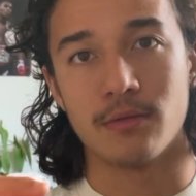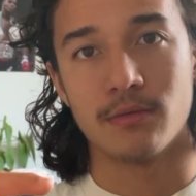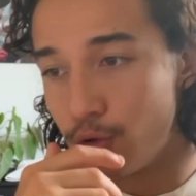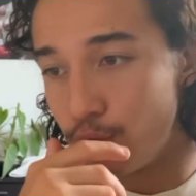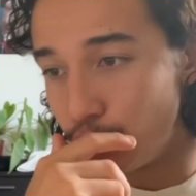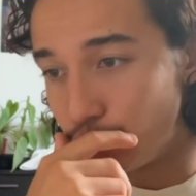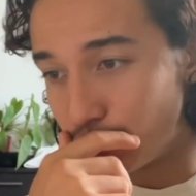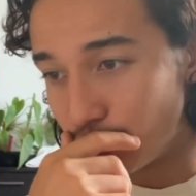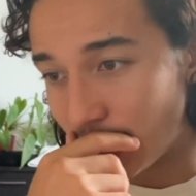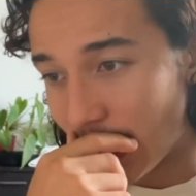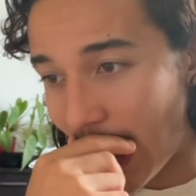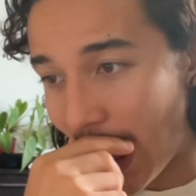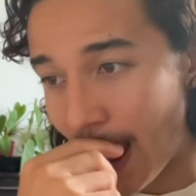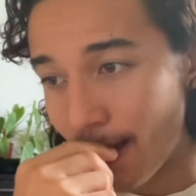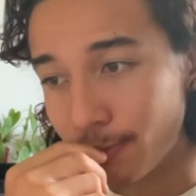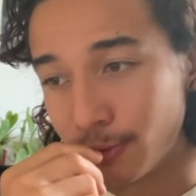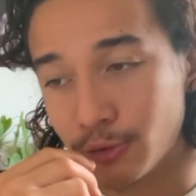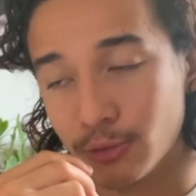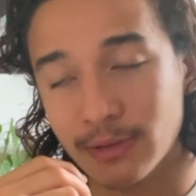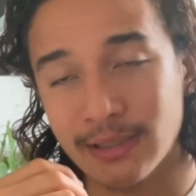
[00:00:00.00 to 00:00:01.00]
You should
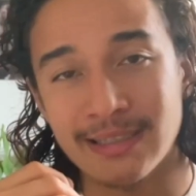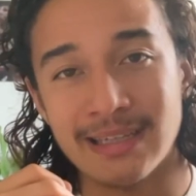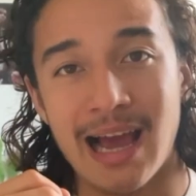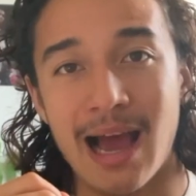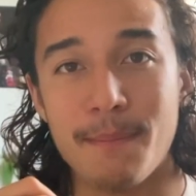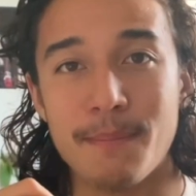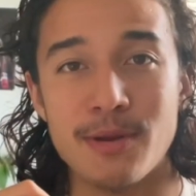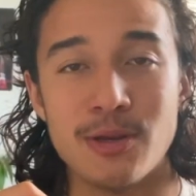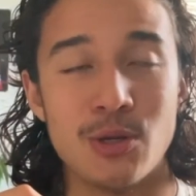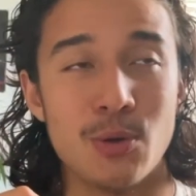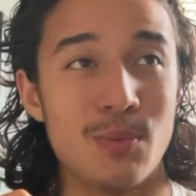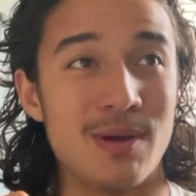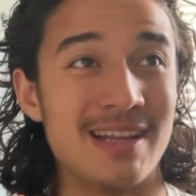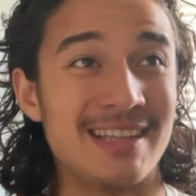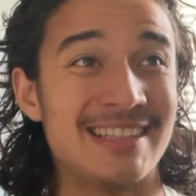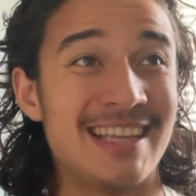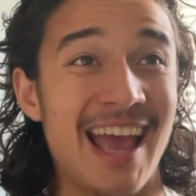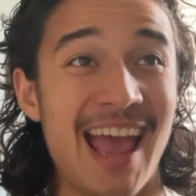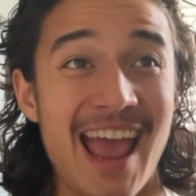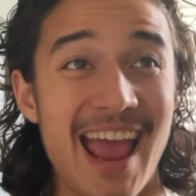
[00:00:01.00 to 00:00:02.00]
absolutely not be doing
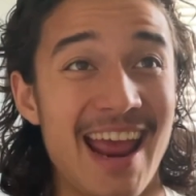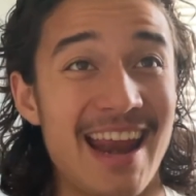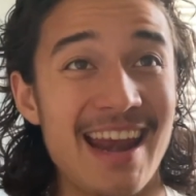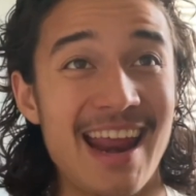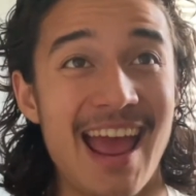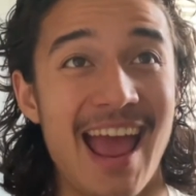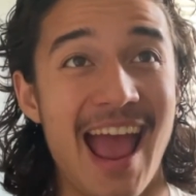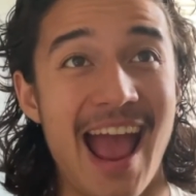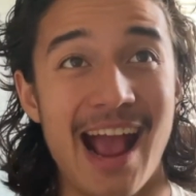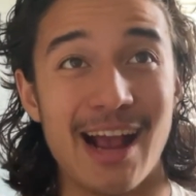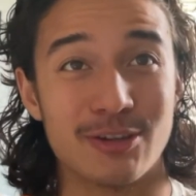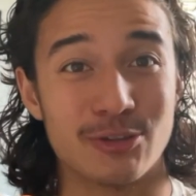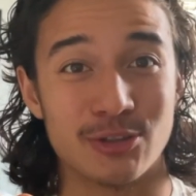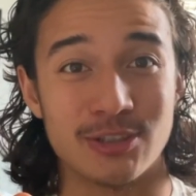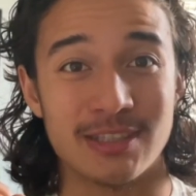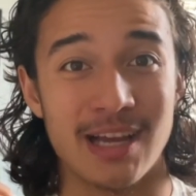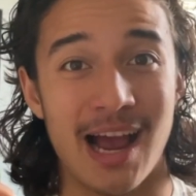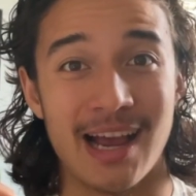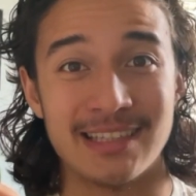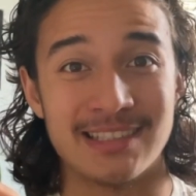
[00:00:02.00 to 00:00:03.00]
10
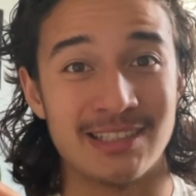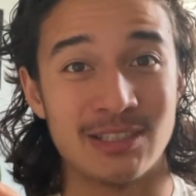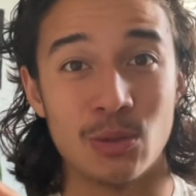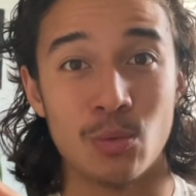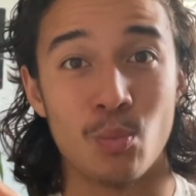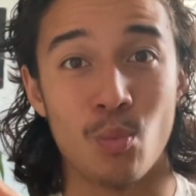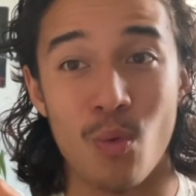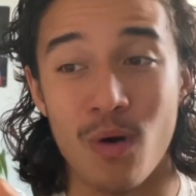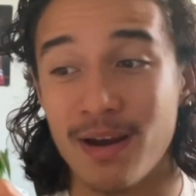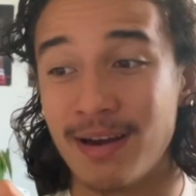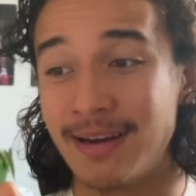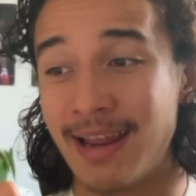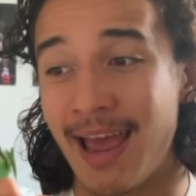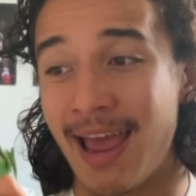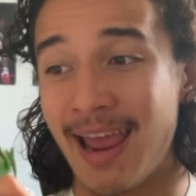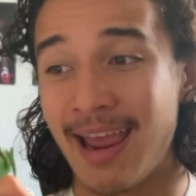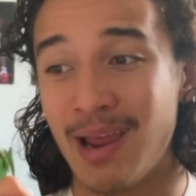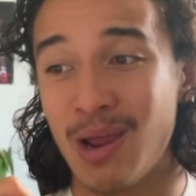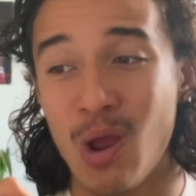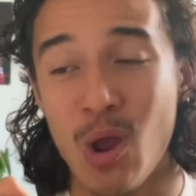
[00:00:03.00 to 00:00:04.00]
exercises in one
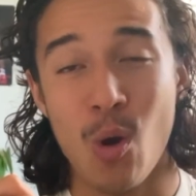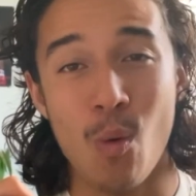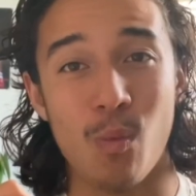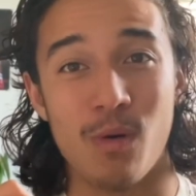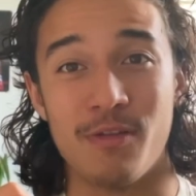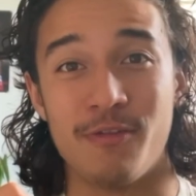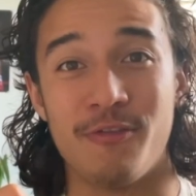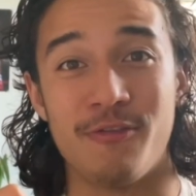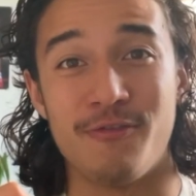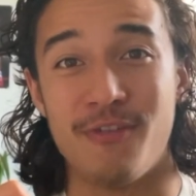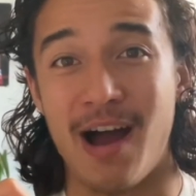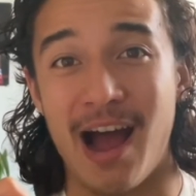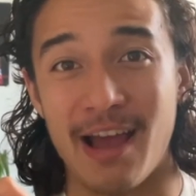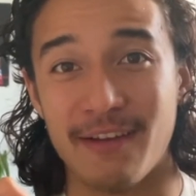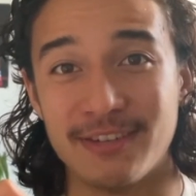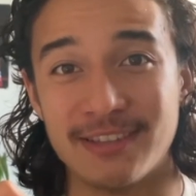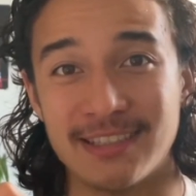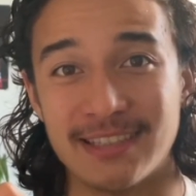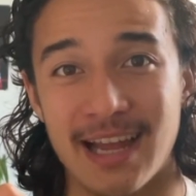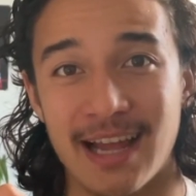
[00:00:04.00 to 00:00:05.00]
day with
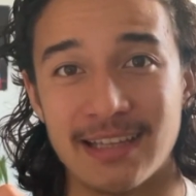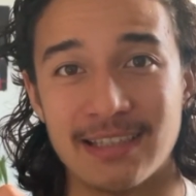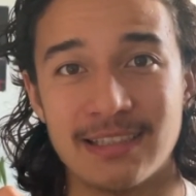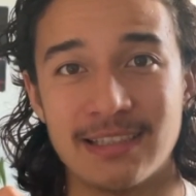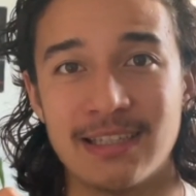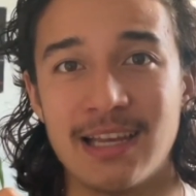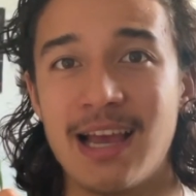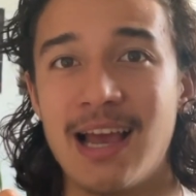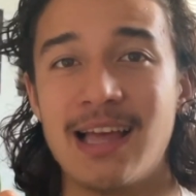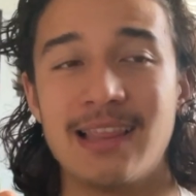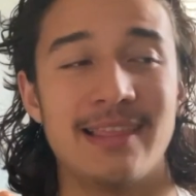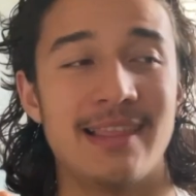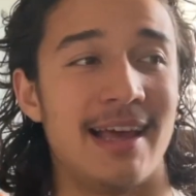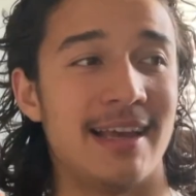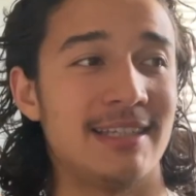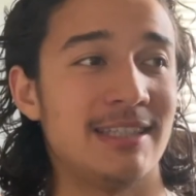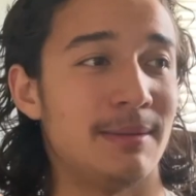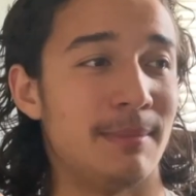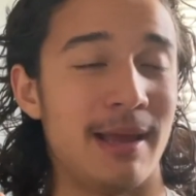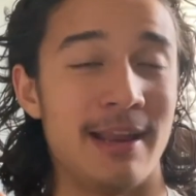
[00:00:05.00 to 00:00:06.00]
5 sets
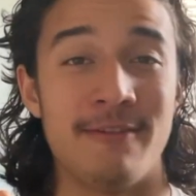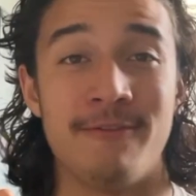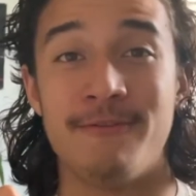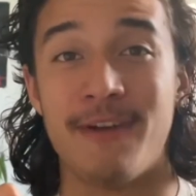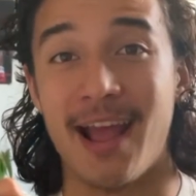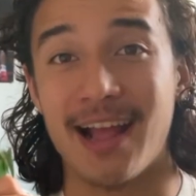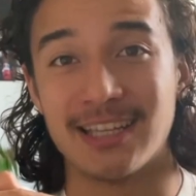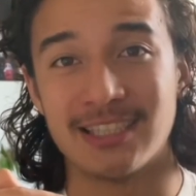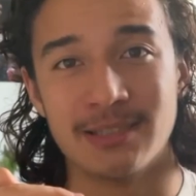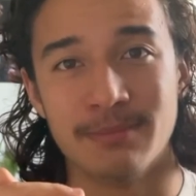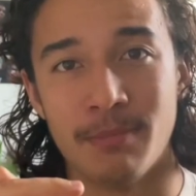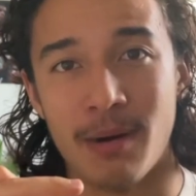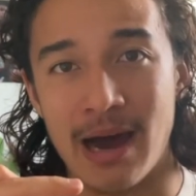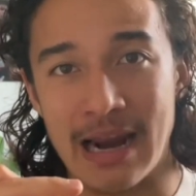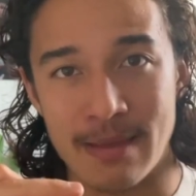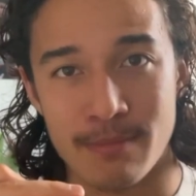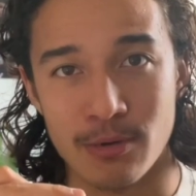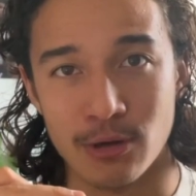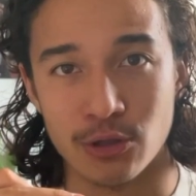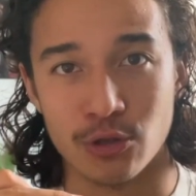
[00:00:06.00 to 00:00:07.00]
like some advanced
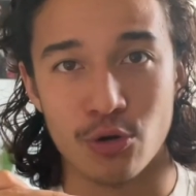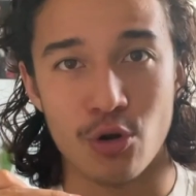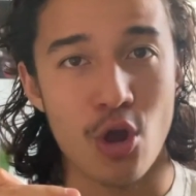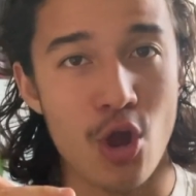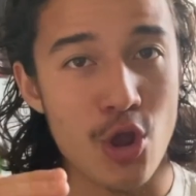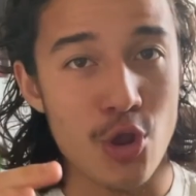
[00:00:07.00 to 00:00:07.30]
bodybuilder.